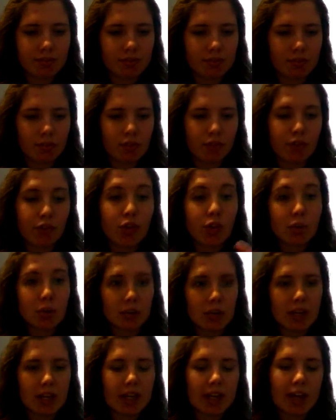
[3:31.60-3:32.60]
review
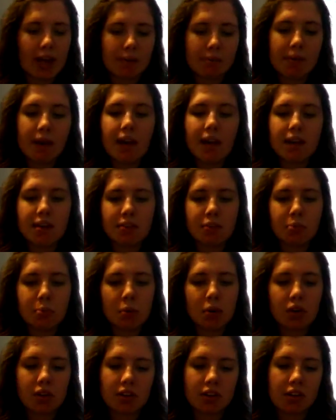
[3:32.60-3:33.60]
on it yet, but it's
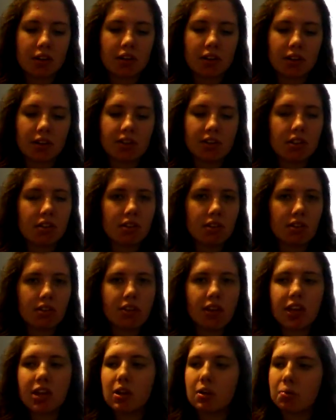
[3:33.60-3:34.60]
pretty good. It's just
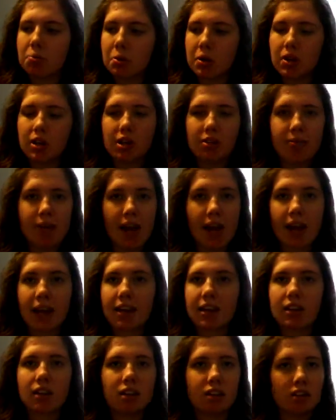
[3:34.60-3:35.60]
something you can put in your
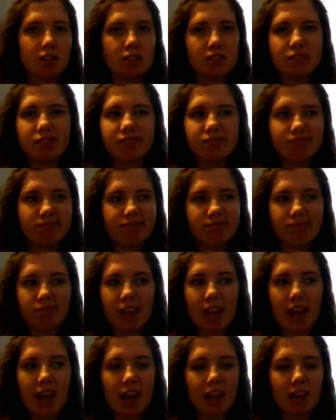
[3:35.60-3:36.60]
bag,
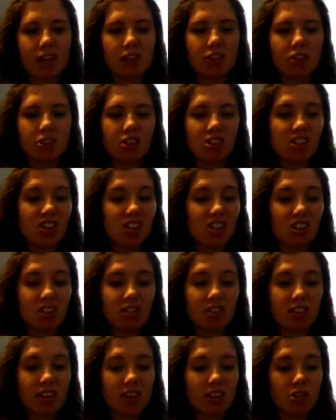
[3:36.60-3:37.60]
and you can
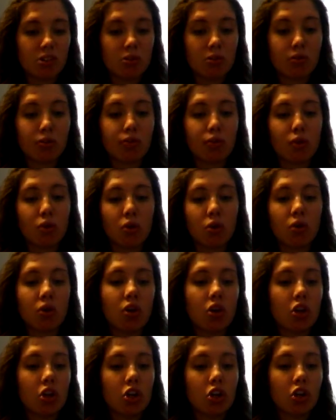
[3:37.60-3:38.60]
use it just for,
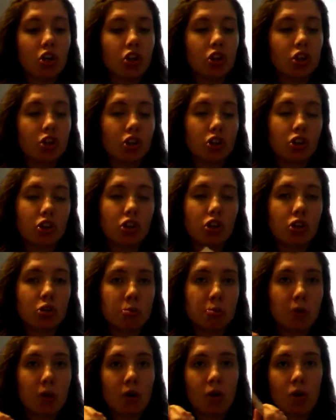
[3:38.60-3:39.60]
you
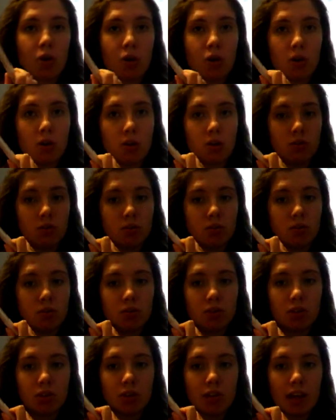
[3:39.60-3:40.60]
put on
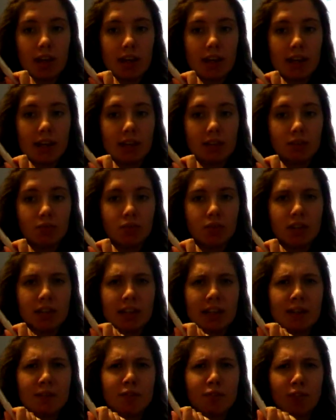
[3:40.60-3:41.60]
a
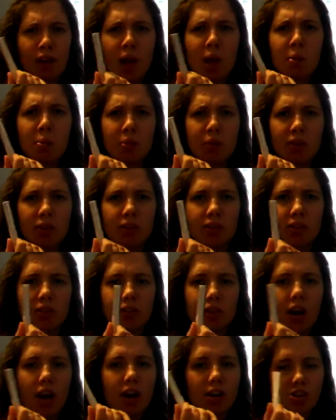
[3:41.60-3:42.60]
really vibrant
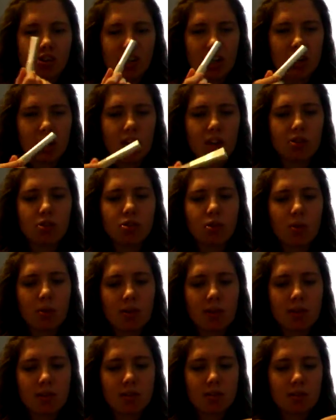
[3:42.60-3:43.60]
eyeshadow, so
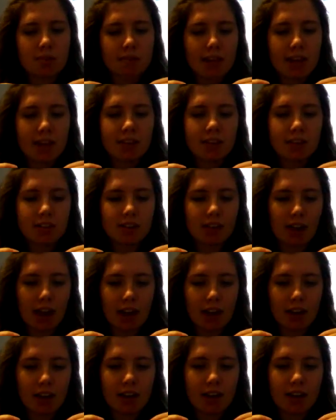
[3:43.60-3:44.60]
it makes the
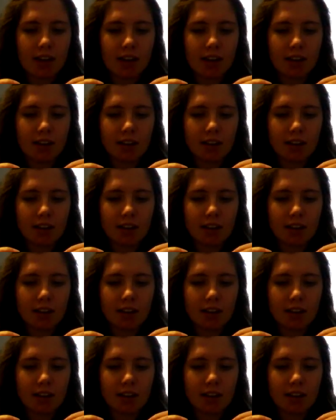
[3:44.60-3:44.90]
colour